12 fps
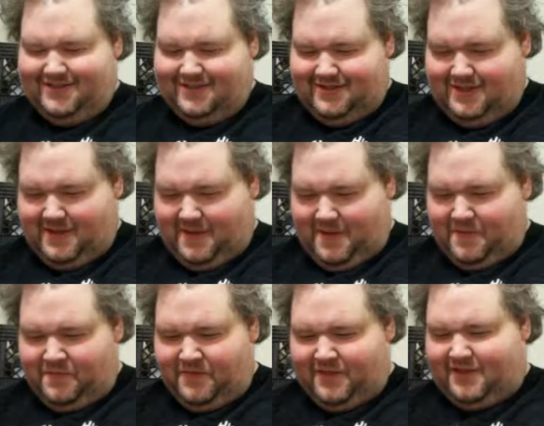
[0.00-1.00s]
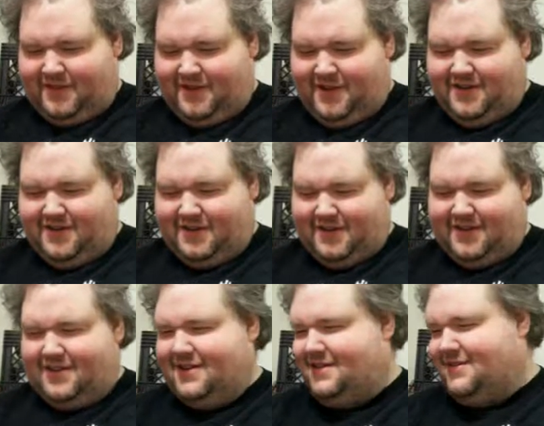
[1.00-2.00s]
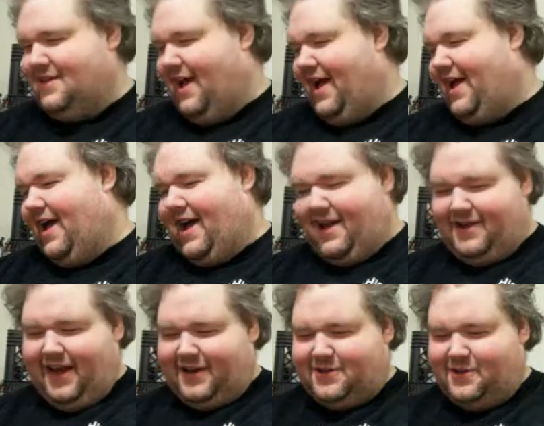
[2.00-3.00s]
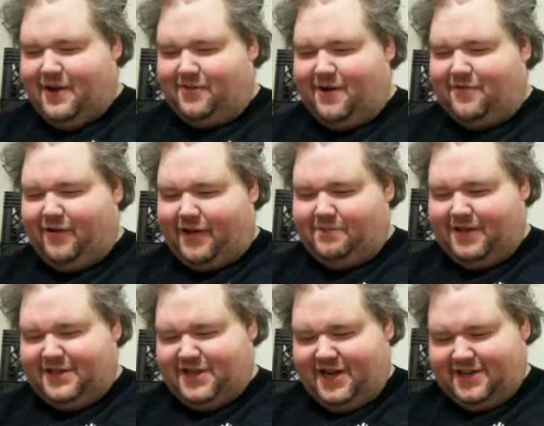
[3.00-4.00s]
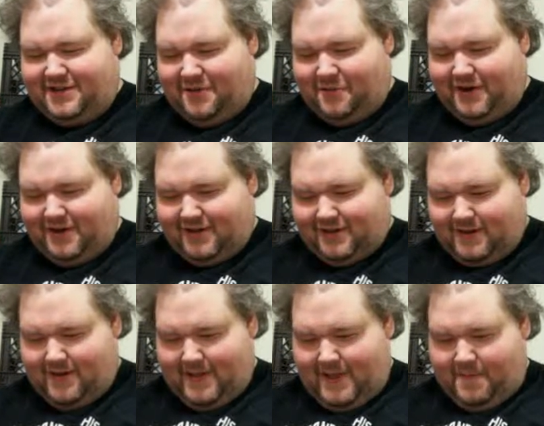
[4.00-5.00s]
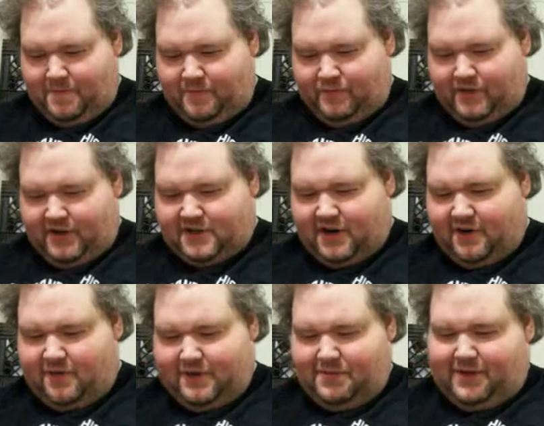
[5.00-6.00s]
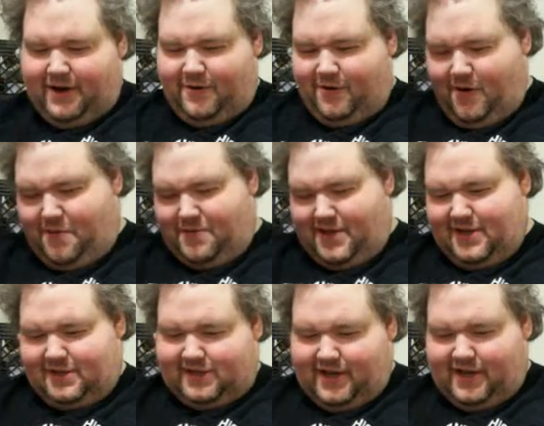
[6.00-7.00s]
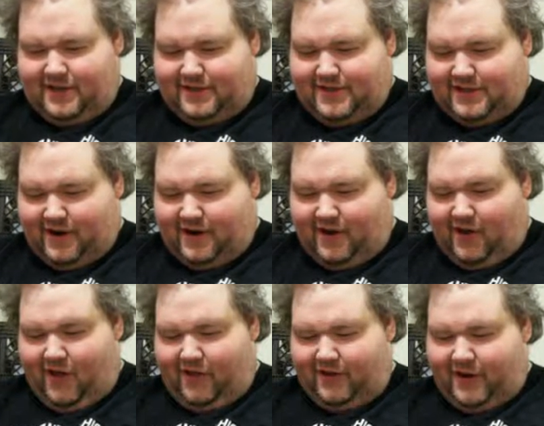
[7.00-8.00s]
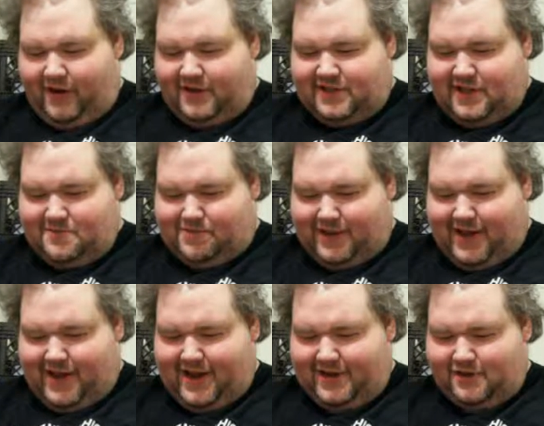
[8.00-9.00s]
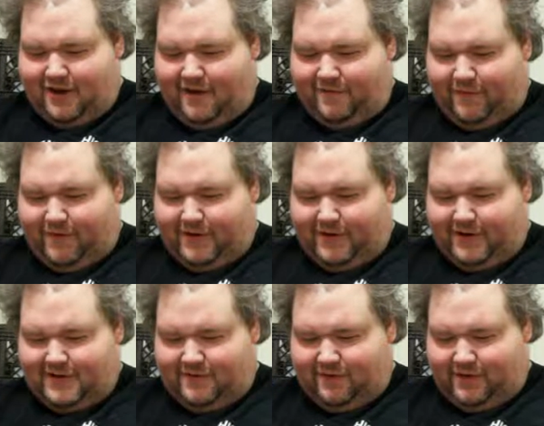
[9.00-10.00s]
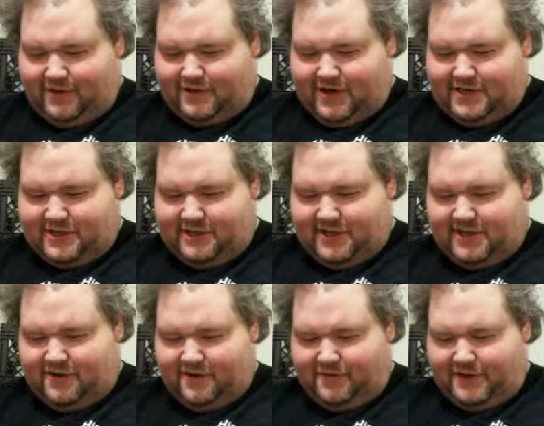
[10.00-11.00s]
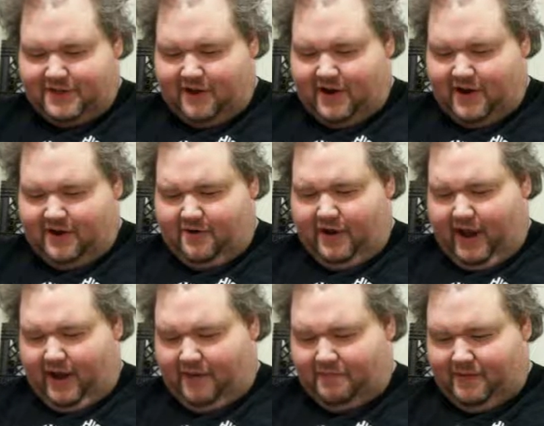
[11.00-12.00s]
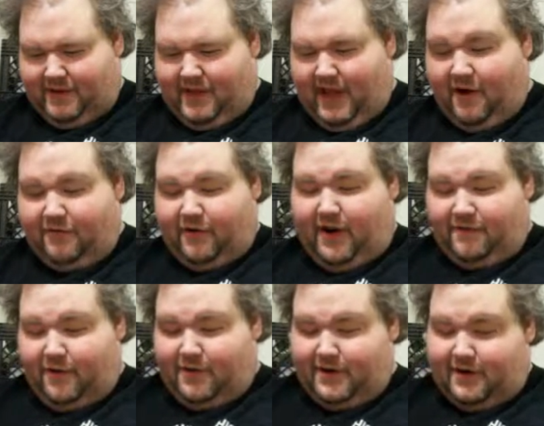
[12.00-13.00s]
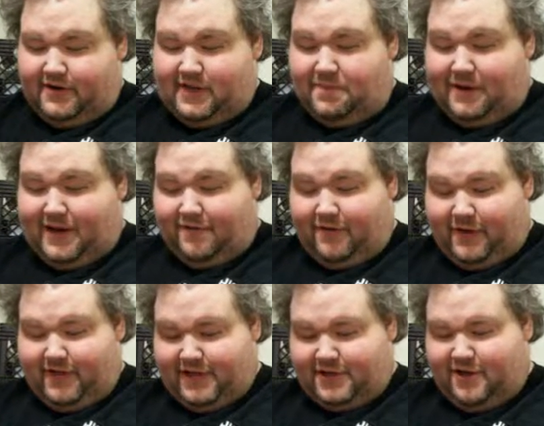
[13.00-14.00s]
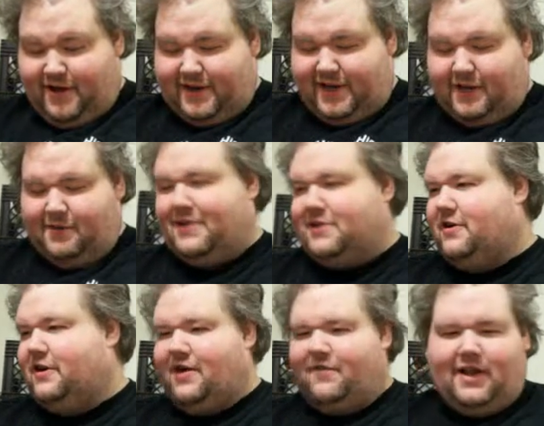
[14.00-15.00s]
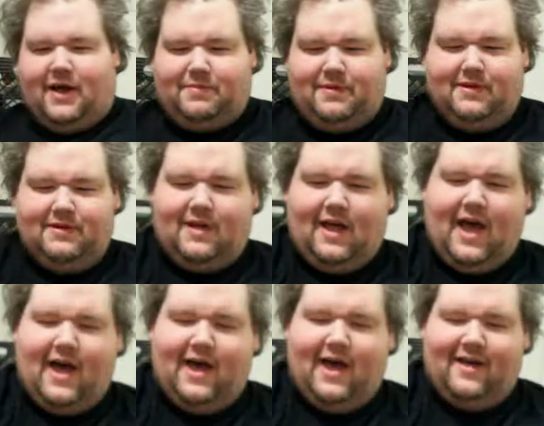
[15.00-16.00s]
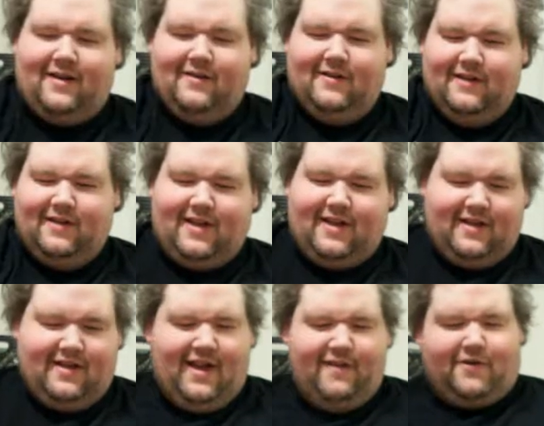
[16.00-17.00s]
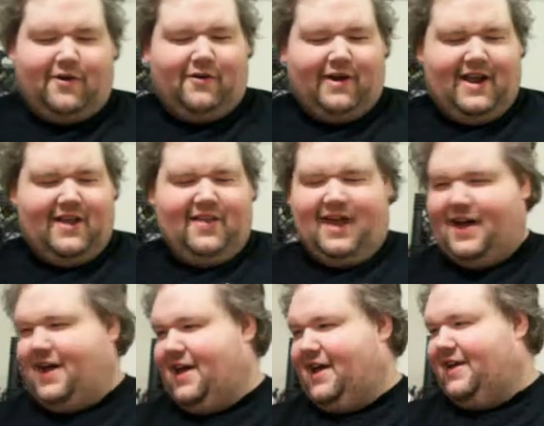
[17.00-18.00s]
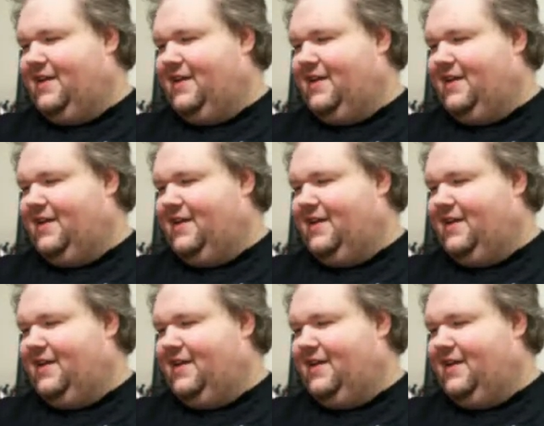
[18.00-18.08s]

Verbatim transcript: Oh, Lord. Fuck. I, I like to irrevocably change the world. Starting with the player who opened this seal, discard all cards in play and draw four doors and four treasures as though you were starting a new game. However, everyone goes up a level unless you had to kill a monster to level up. Haha! F Corey in the eye.